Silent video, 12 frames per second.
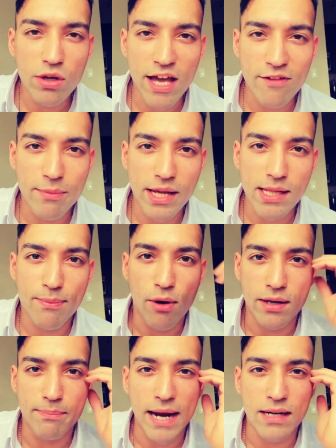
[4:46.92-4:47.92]
have male
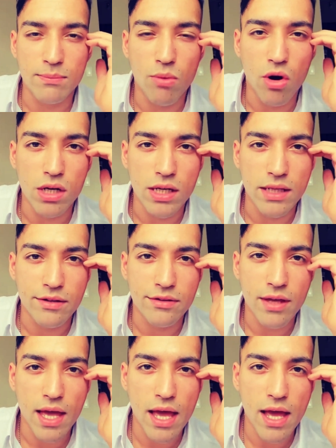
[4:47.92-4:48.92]
pattern baldness
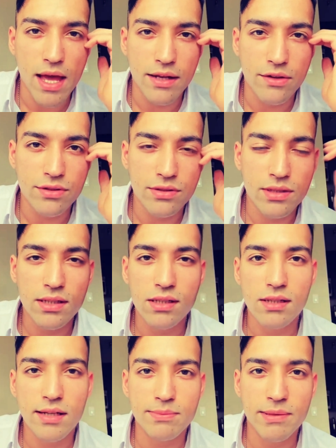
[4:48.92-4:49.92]
and you're
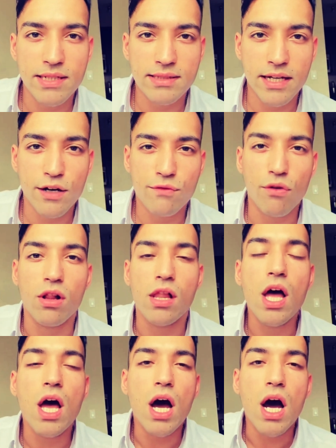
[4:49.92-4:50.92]
still experiencing hair fall,
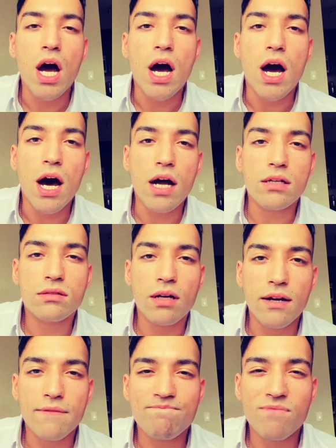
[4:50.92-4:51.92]

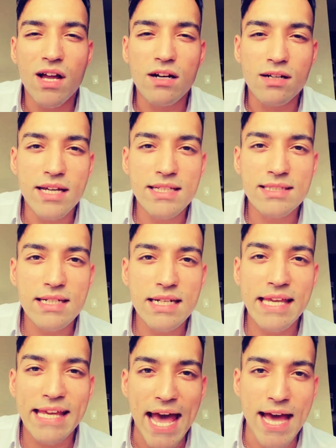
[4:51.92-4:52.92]
a
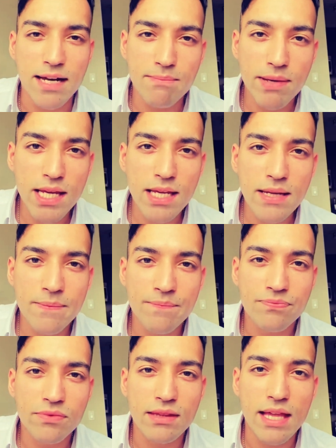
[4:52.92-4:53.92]
reason can be
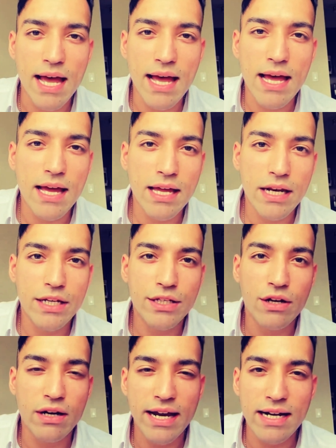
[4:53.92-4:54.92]
that
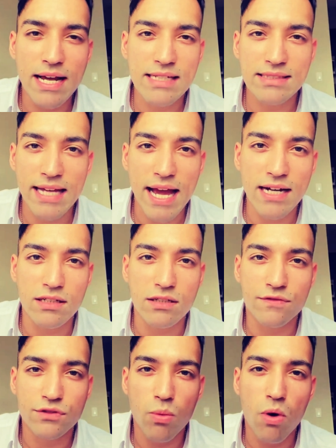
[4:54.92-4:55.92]
your hair has
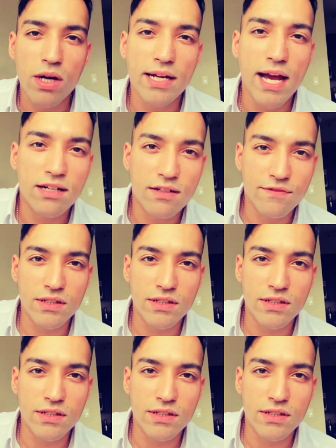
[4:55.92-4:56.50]
dandruff. So what dandruff